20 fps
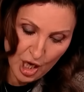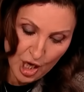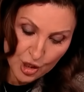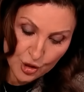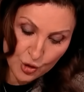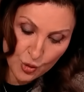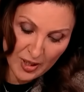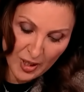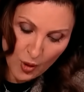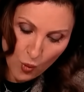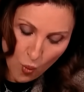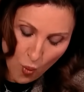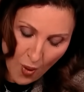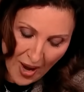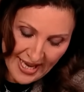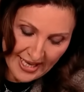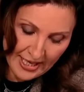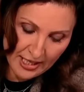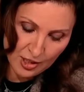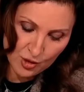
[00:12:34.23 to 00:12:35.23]
So it
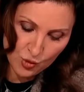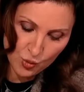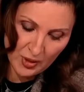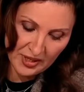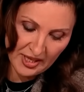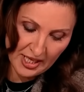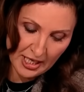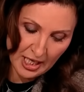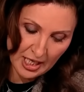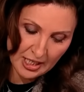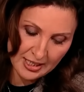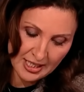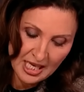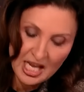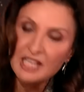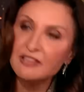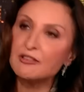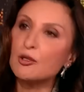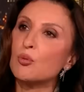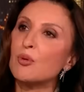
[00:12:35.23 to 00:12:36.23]
awakens within us
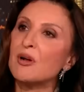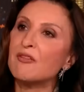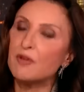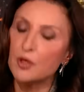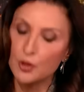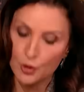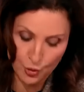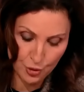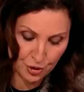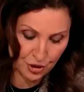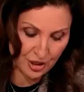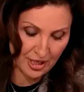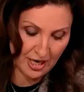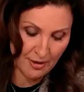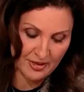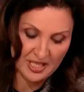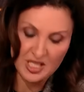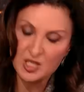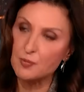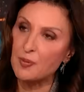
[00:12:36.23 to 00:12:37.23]
the
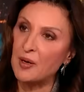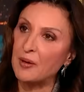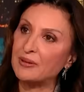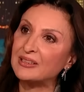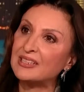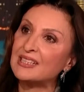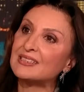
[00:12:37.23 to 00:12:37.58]
revolutionary spirit.